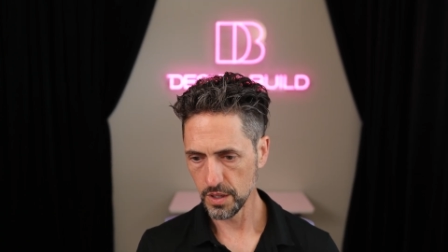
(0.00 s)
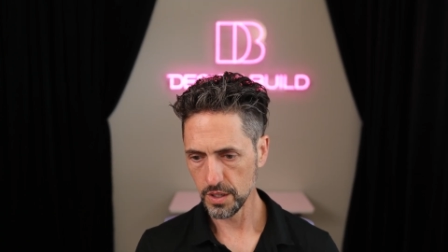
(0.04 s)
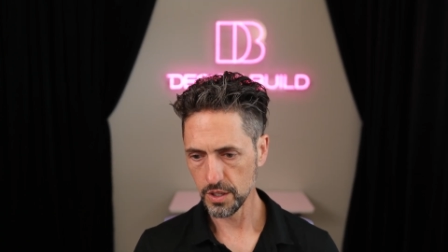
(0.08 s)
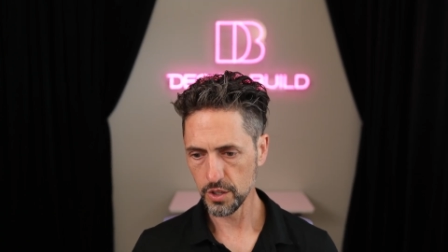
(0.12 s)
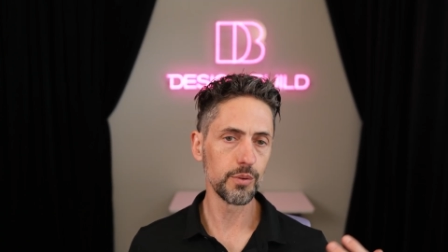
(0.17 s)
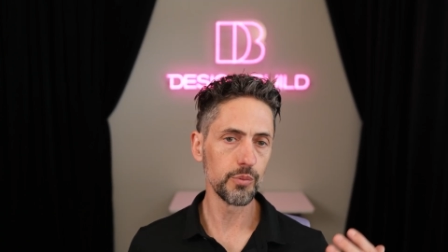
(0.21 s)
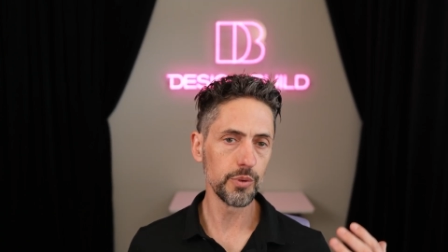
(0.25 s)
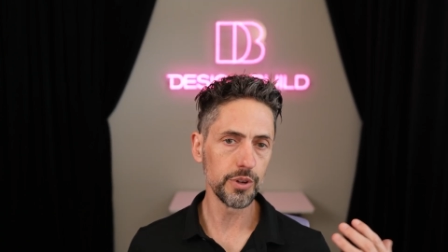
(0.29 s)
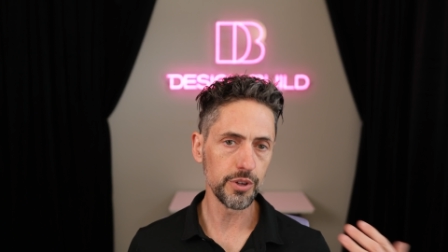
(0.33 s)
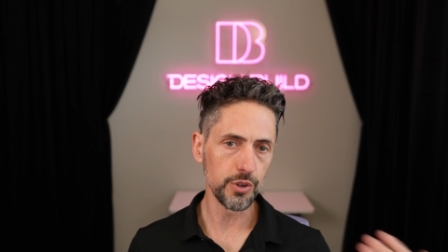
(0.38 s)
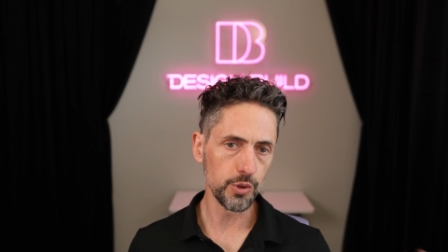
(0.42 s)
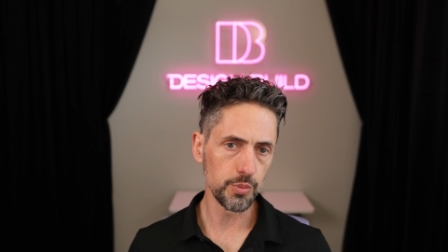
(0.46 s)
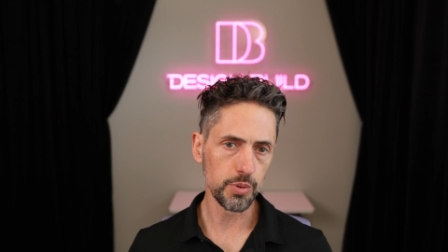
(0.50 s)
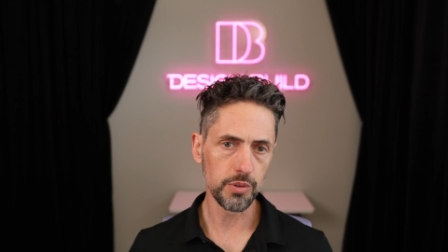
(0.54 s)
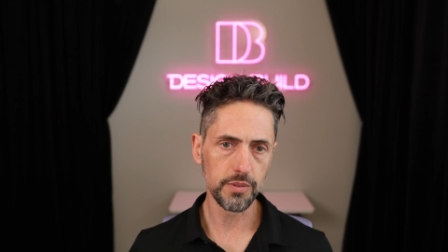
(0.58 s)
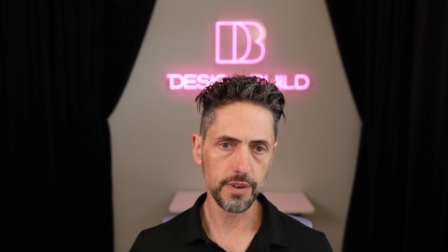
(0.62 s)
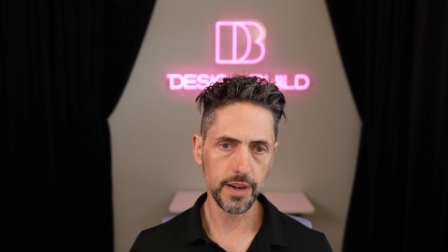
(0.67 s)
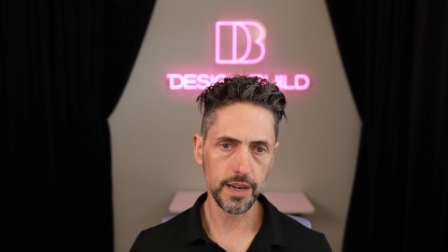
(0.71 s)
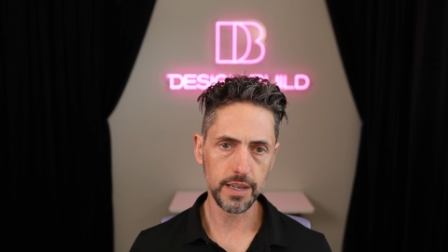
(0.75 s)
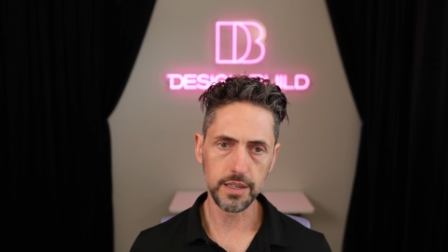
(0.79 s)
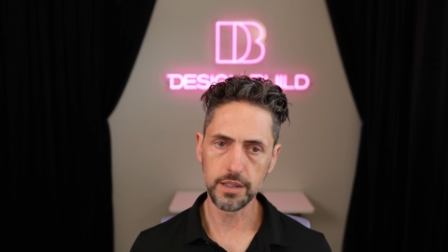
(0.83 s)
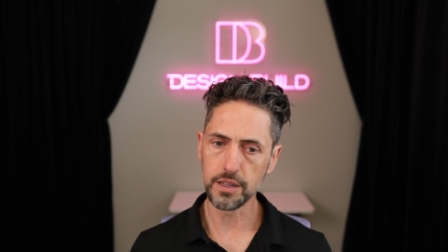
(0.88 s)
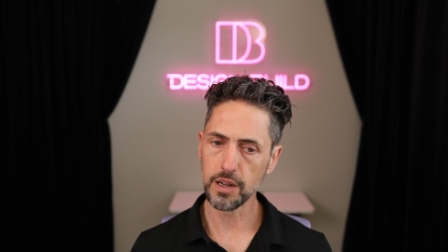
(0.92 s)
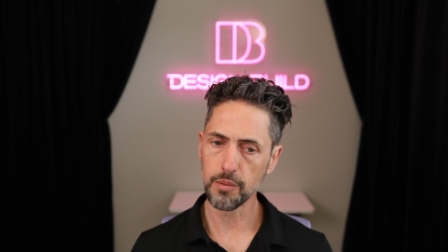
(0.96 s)
We do
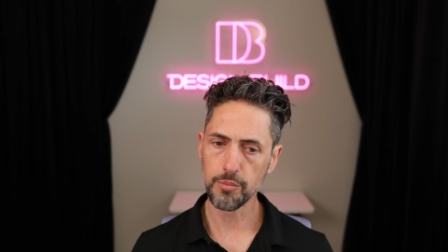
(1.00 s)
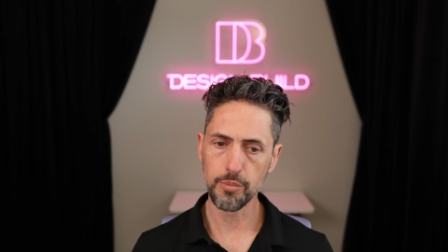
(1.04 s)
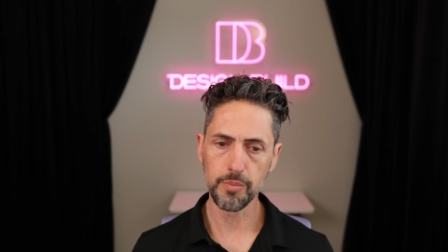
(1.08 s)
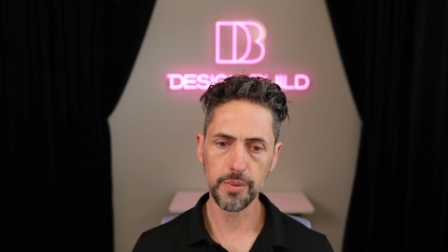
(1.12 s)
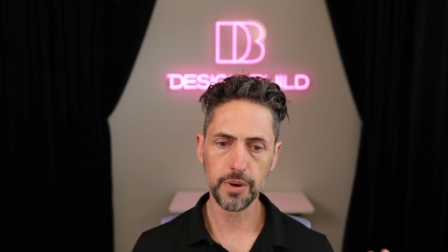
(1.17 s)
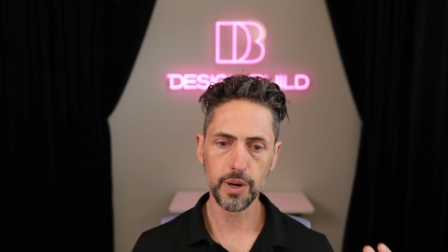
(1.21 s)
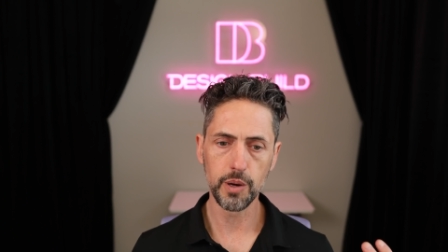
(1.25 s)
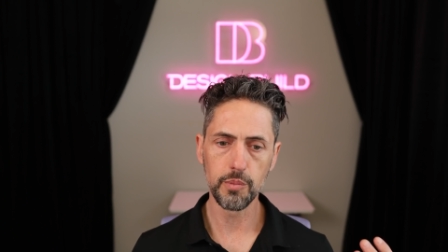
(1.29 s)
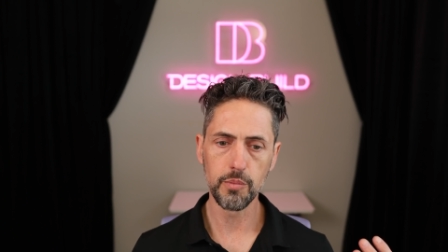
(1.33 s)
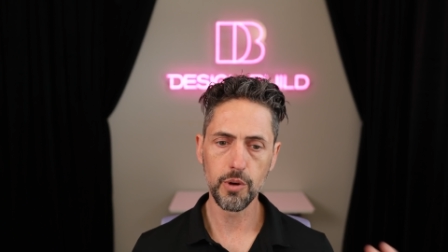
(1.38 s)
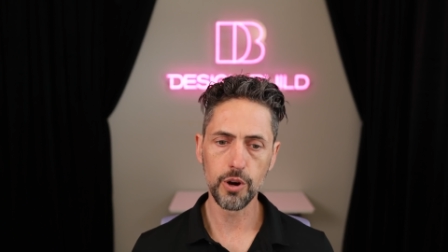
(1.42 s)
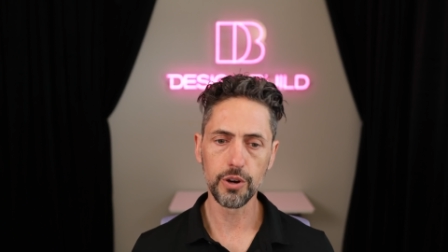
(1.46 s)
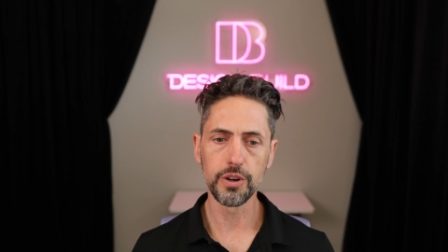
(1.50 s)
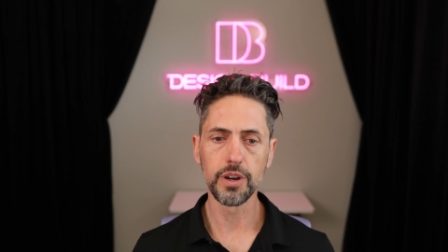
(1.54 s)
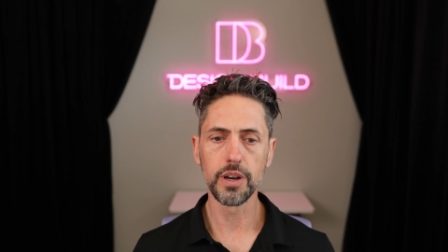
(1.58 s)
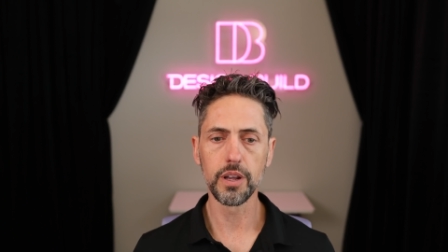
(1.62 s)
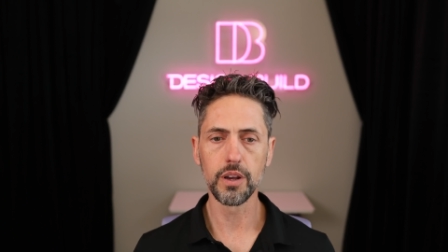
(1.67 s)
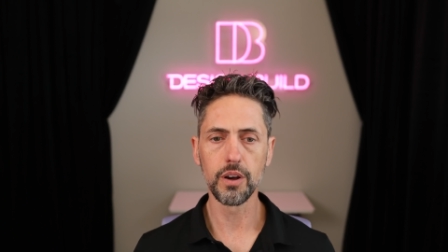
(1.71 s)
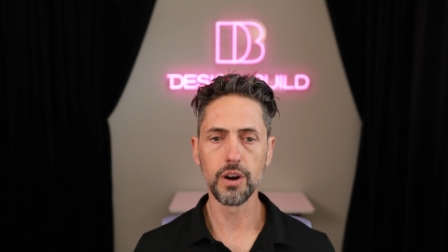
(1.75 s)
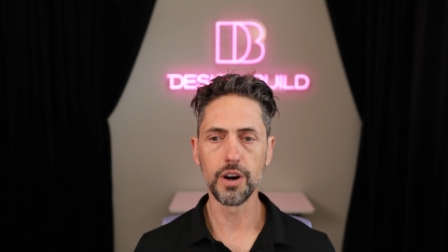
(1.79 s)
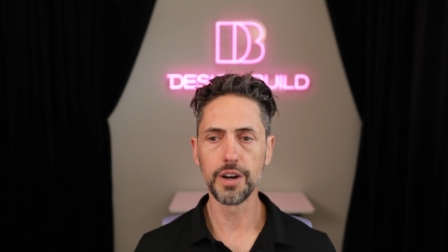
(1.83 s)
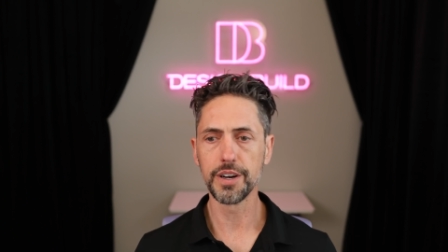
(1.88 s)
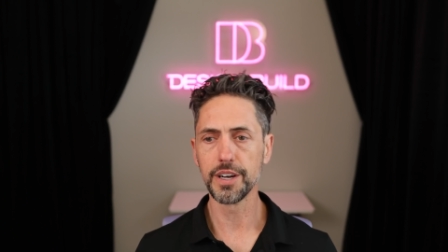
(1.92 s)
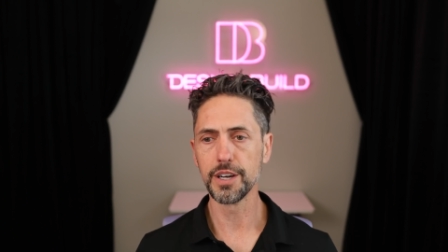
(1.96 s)
provide a complimentary
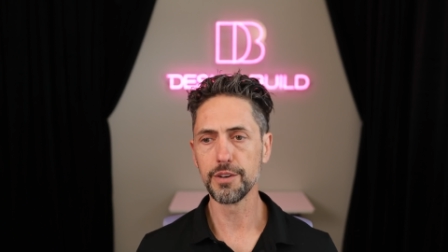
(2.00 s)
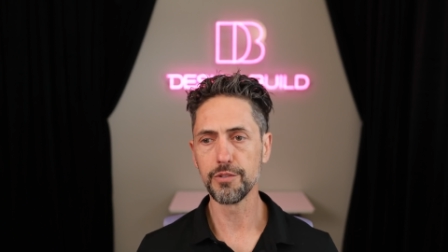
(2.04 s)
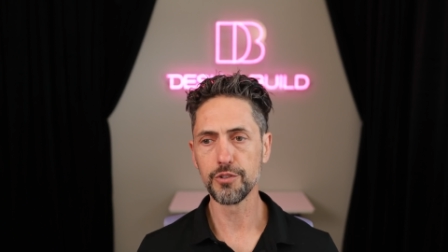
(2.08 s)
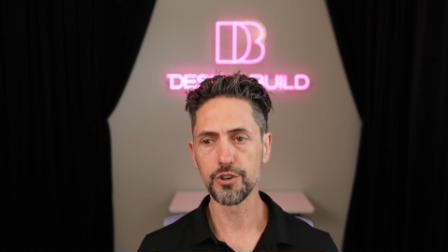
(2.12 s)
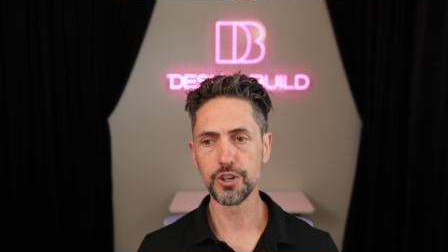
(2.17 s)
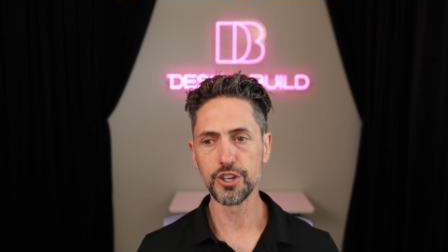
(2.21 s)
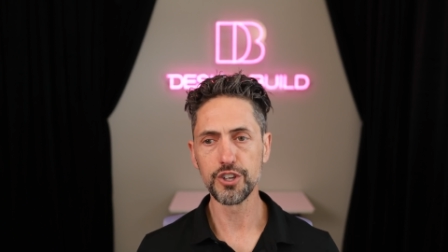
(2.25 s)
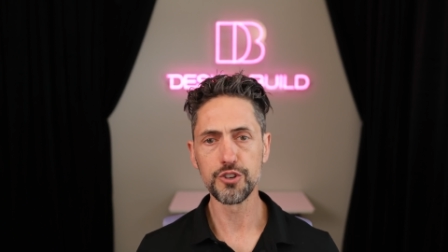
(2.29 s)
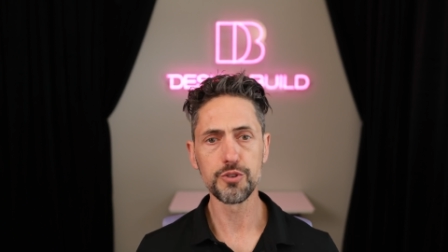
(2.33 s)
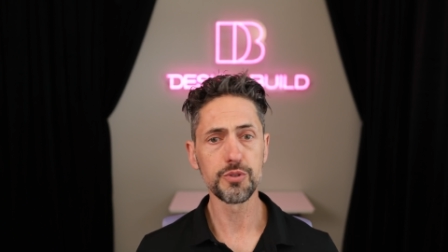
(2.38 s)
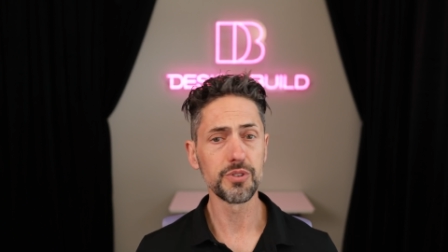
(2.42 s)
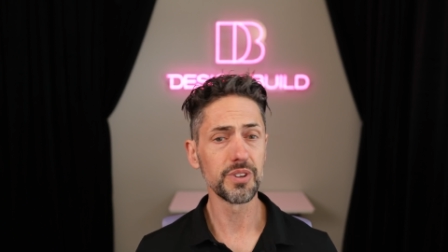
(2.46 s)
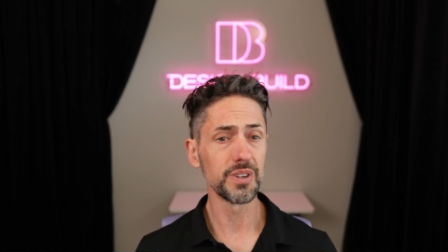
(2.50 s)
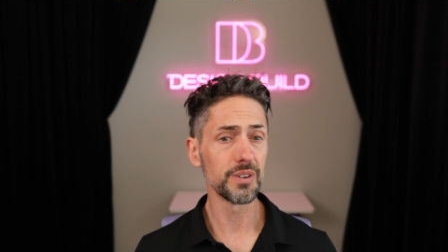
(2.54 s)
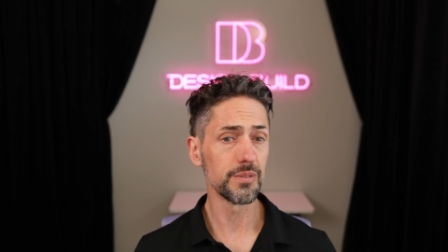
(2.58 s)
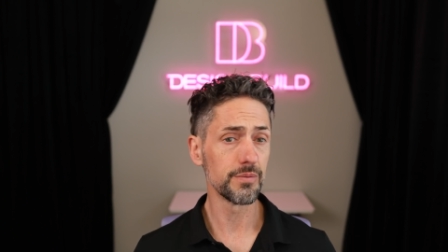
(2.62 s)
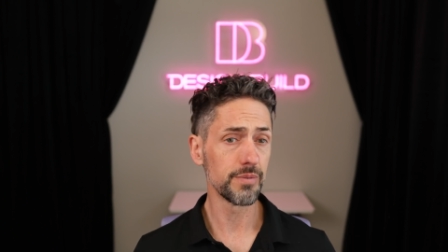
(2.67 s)
marketing audit if you're interested